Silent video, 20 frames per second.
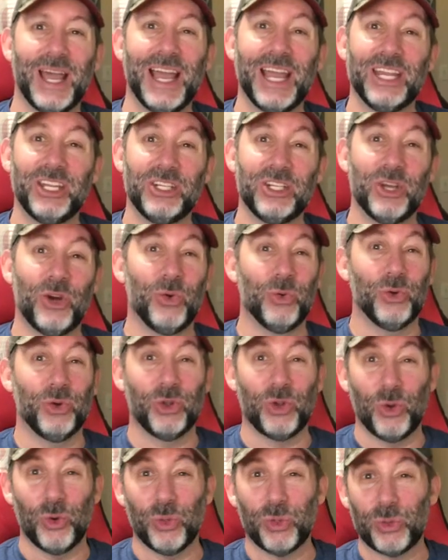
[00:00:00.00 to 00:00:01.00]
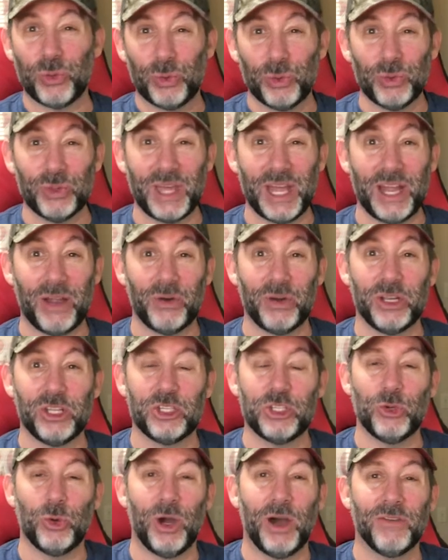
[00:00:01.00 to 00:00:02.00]
I don't go through that area
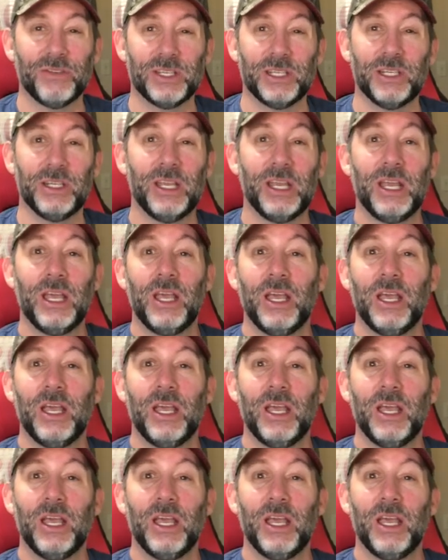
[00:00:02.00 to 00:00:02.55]
too often,